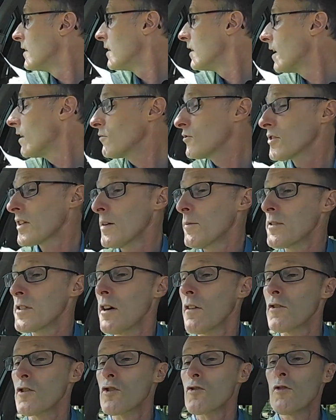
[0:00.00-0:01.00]
just get myself
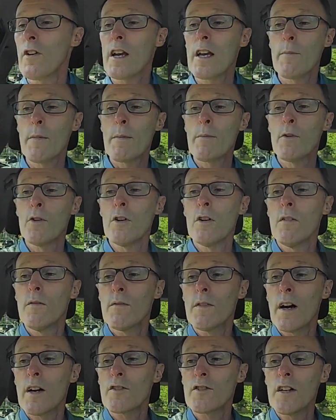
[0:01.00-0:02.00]
straight a bit more,
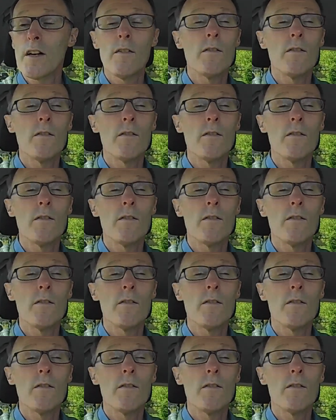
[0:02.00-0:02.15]
that's it.